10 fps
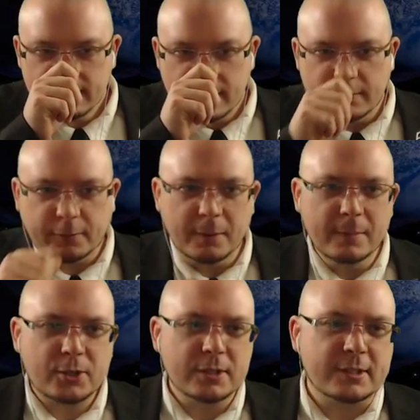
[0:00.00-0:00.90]
Front
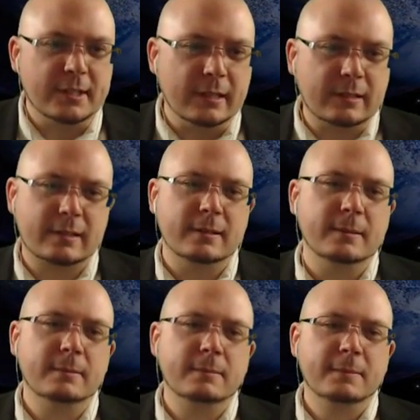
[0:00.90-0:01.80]
Mission 6.
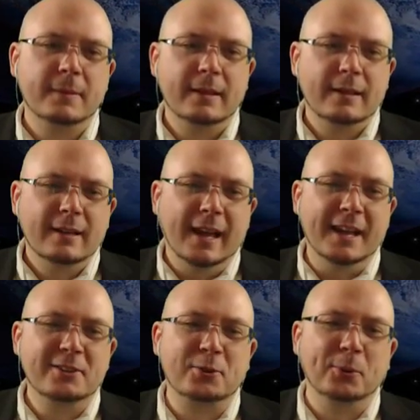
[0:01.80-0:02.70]

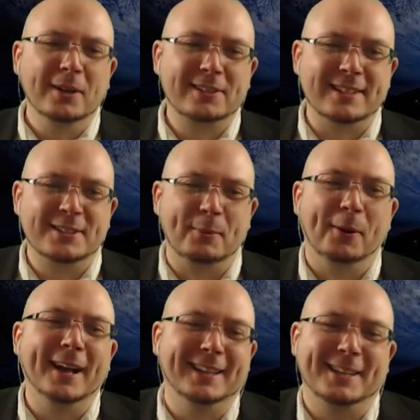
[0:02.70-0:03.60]
Andrew Wilson's
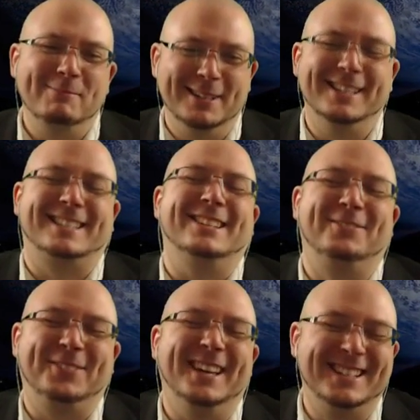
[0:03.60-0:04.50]
Morality
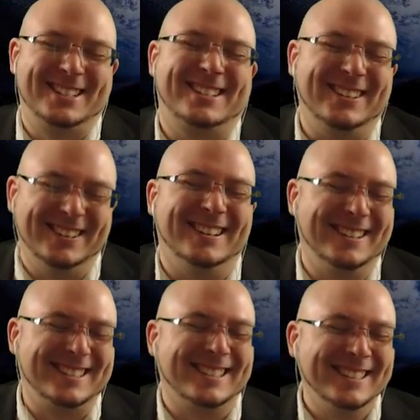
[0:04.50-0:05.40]

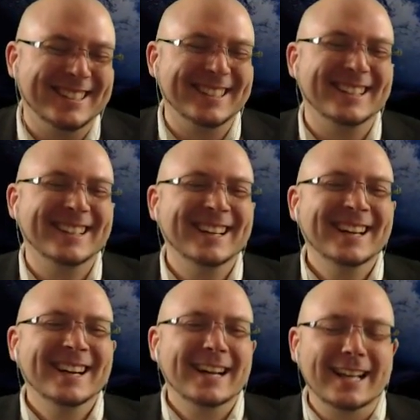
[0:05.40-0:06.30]
Misadventures.
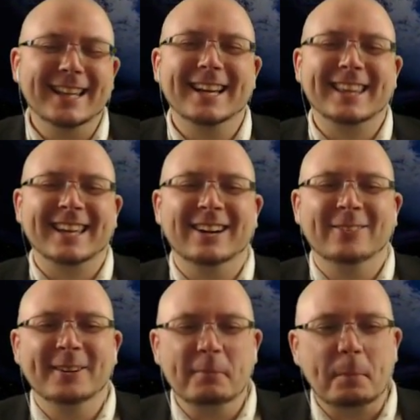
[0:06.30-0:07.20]
I like that one.